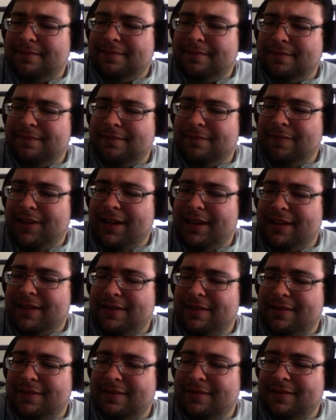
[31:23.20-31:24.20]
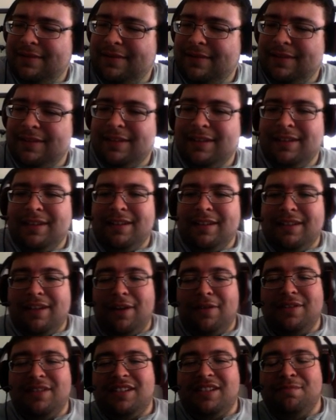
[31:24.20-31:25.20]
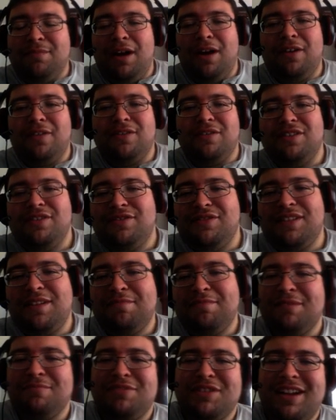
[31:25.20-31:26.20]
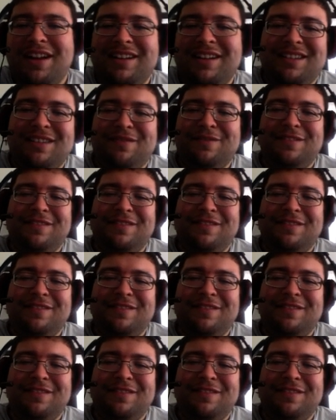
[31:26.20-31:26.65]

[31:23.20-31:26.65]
well, always tomorrow to do something productive.